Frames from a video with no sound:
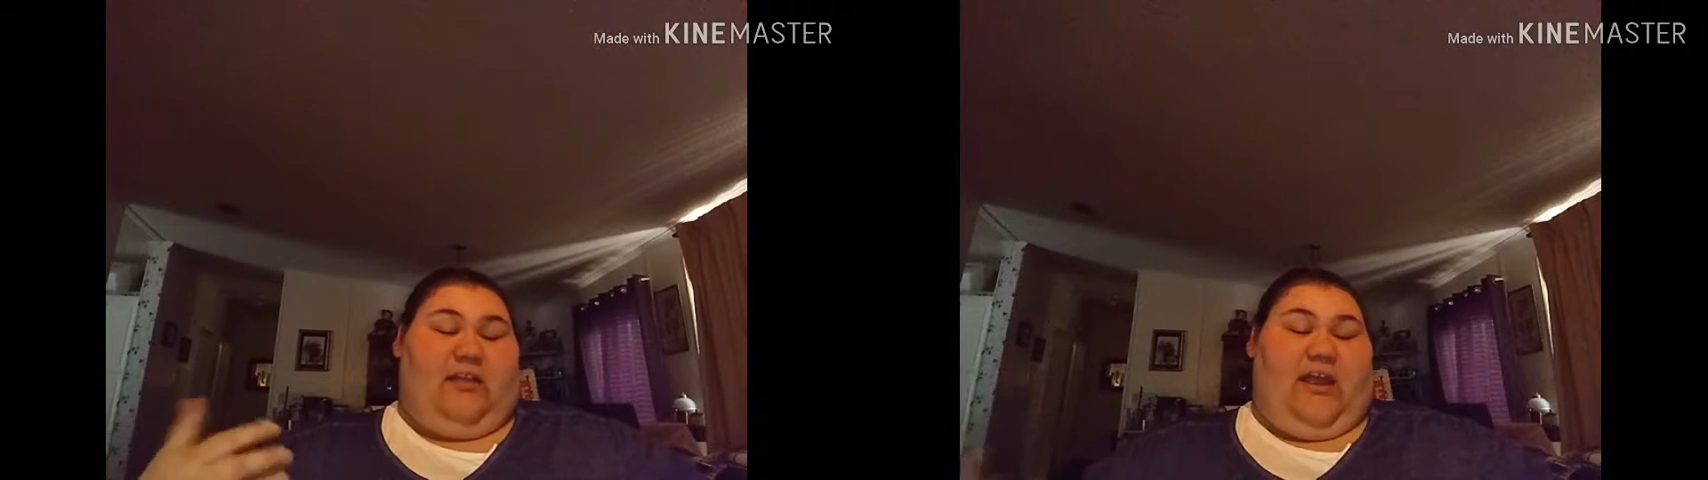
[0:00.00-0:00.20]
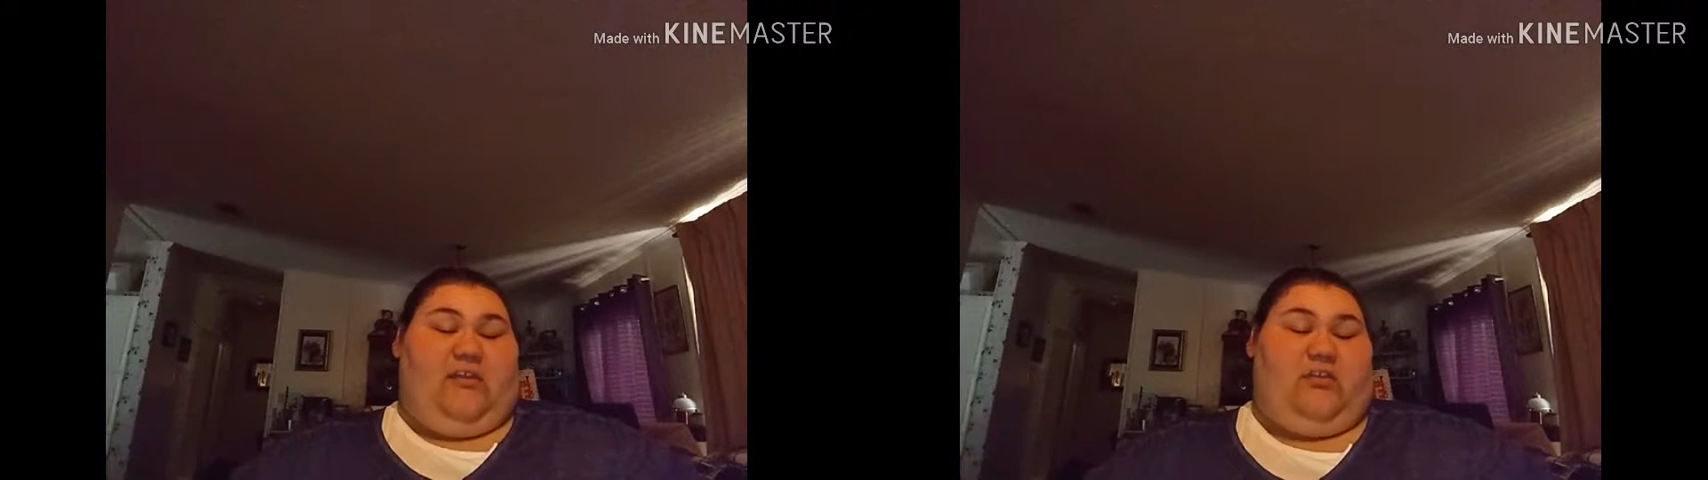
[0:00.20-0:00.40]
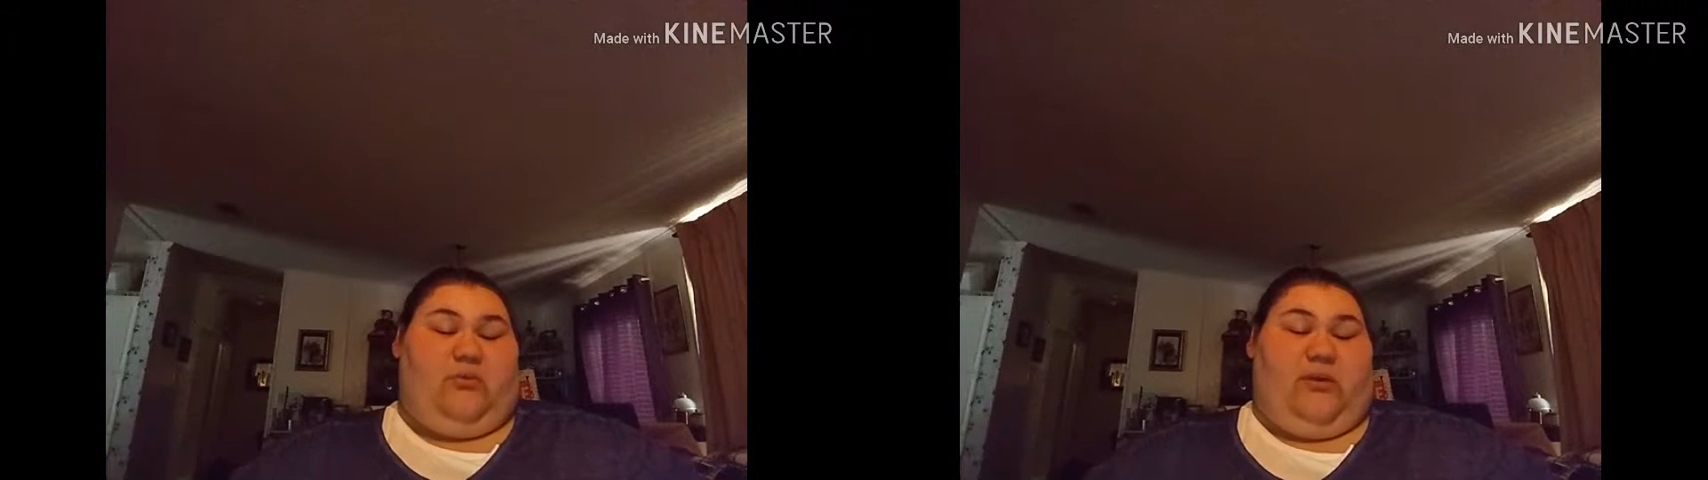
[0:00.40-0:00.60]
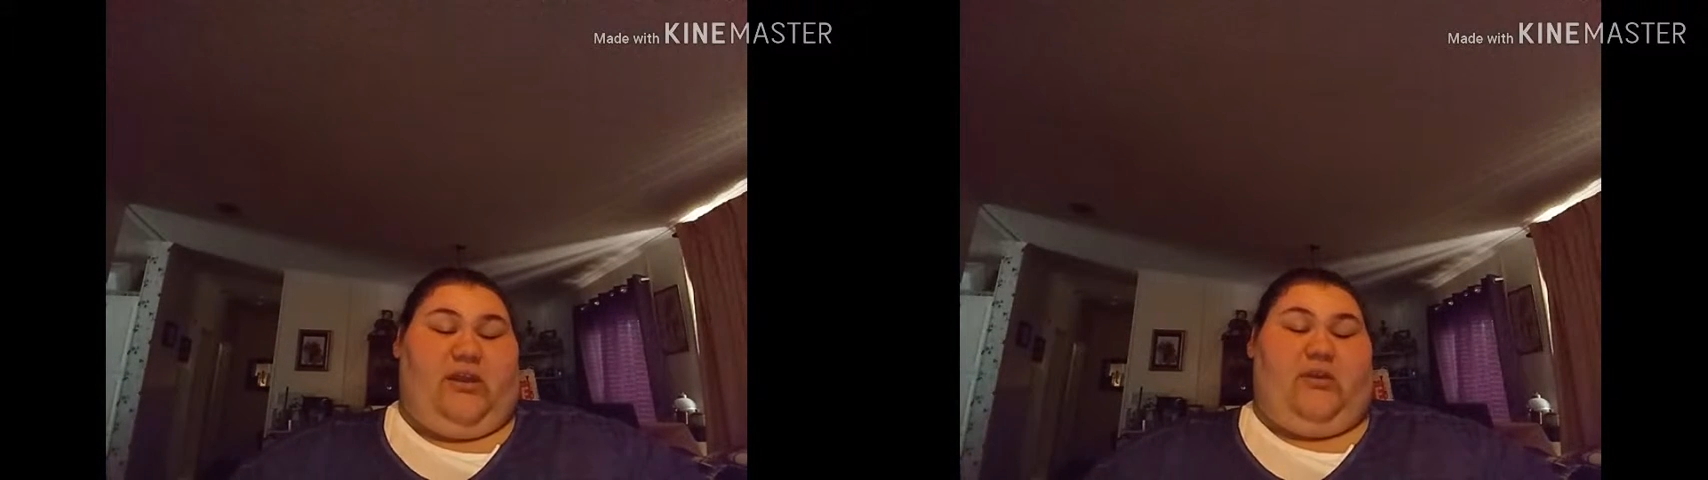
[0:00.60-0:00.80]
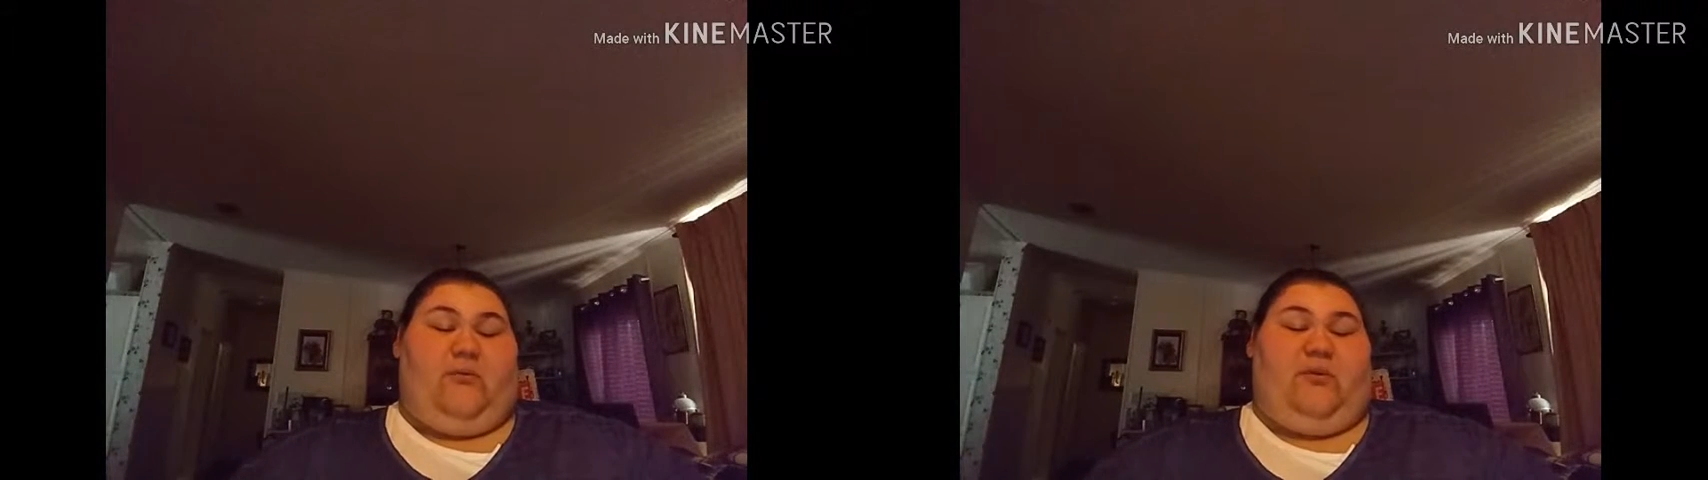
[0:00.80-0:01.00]
light the
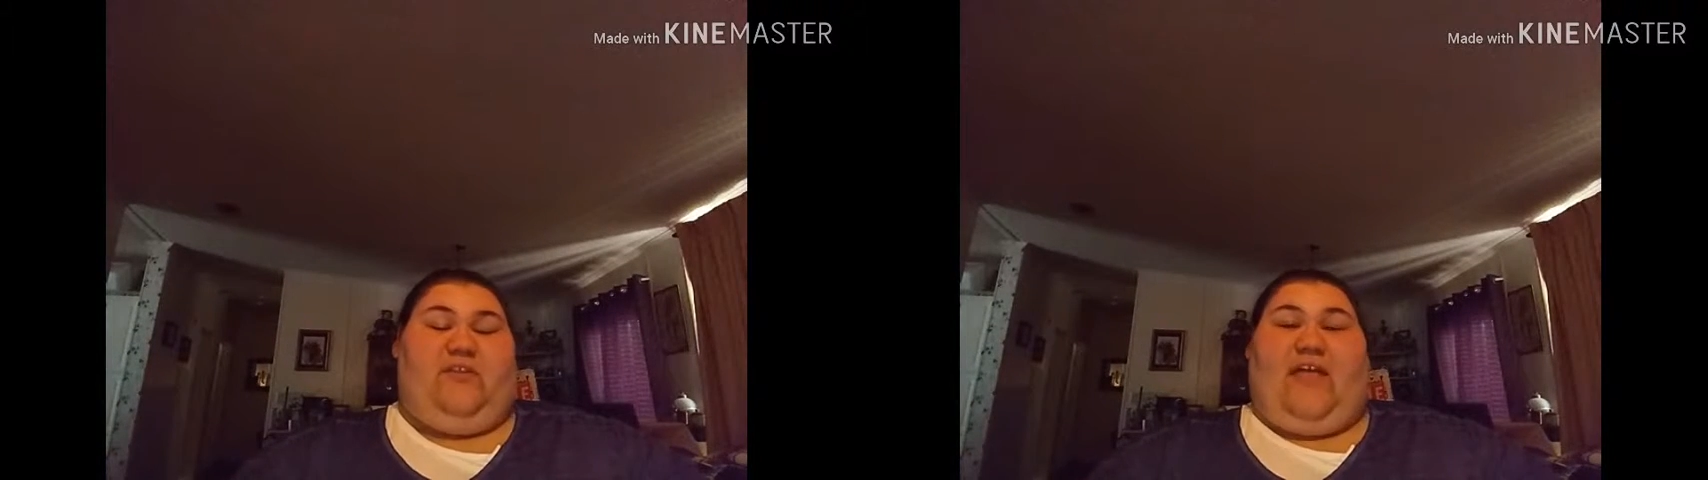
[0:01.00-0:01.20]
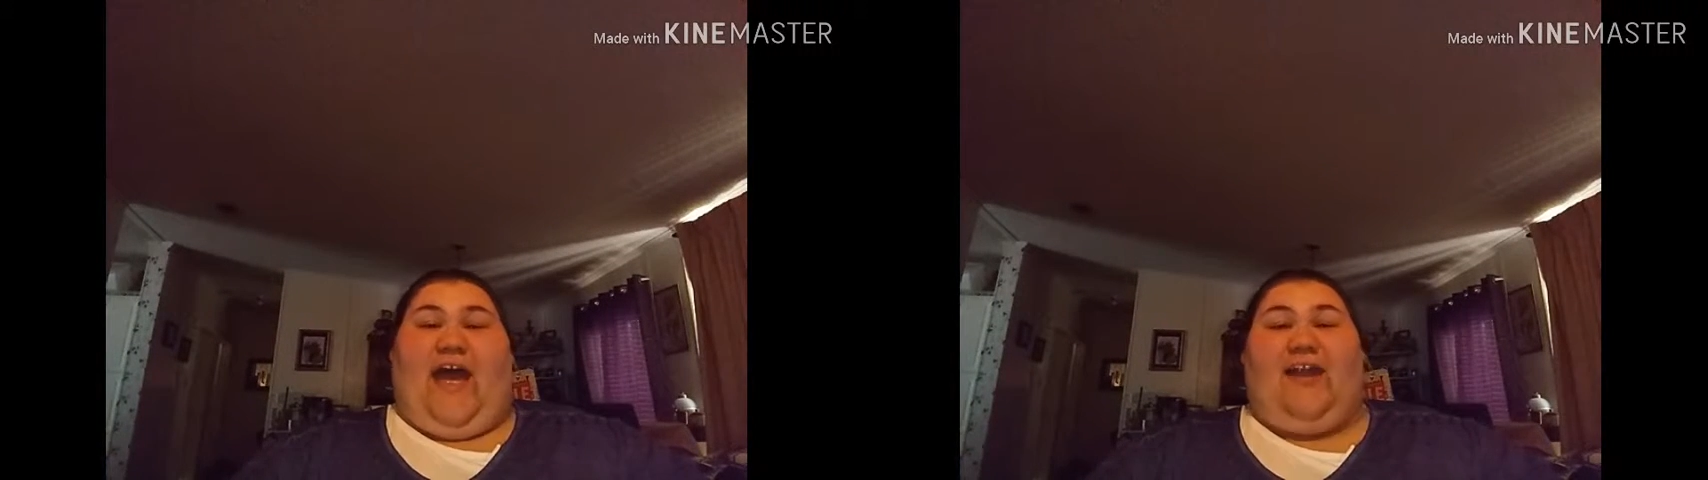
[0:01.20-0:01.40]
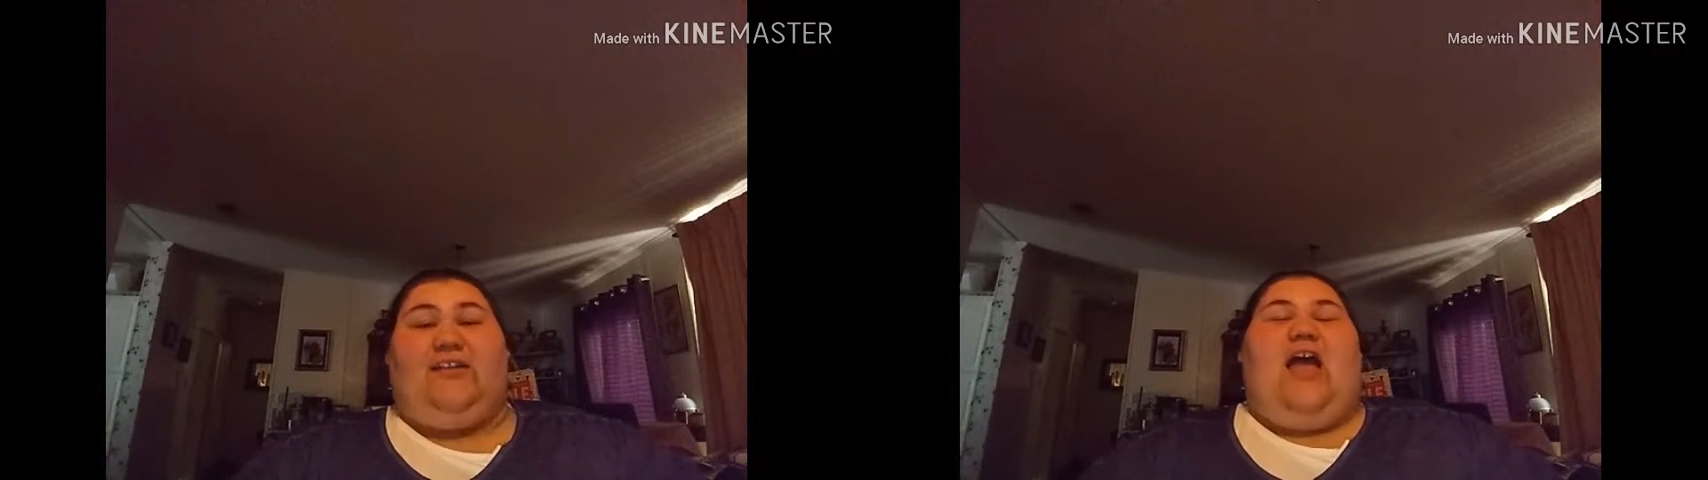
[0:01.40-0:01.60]
wick with that.